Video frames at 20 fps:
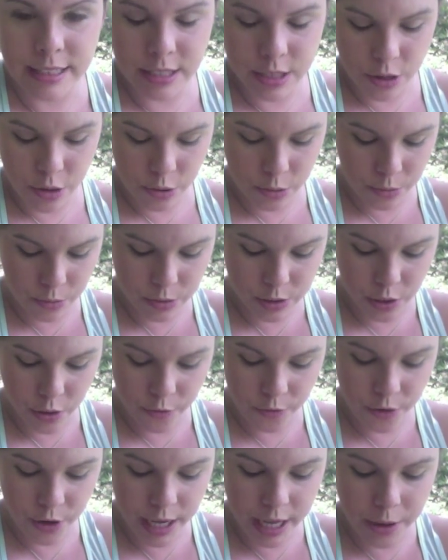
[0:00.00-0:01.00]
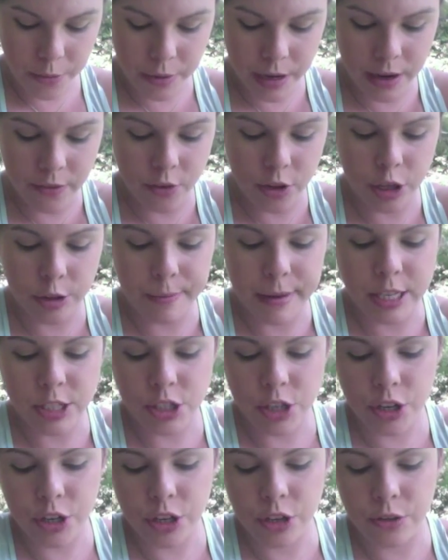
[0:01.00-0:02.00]
So don't forget, whenever you
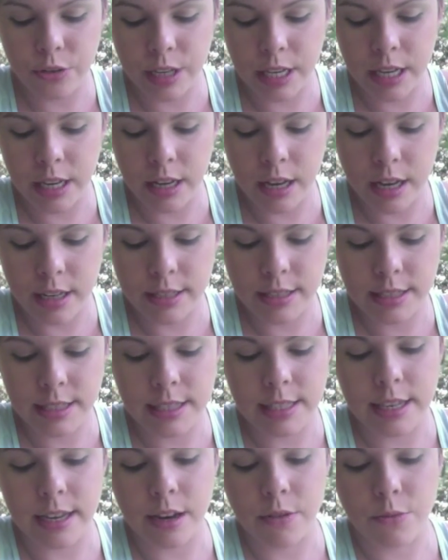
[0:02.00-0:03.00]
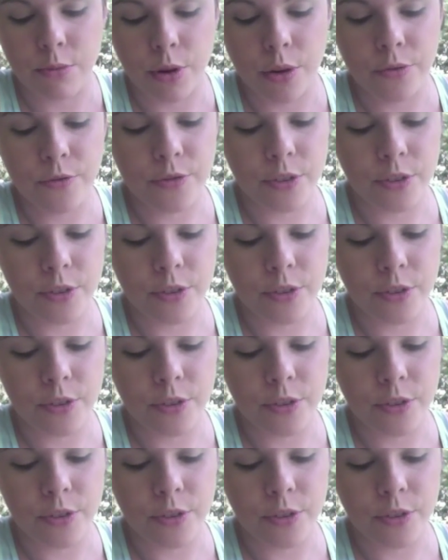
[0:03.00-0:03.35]
measure, you need a room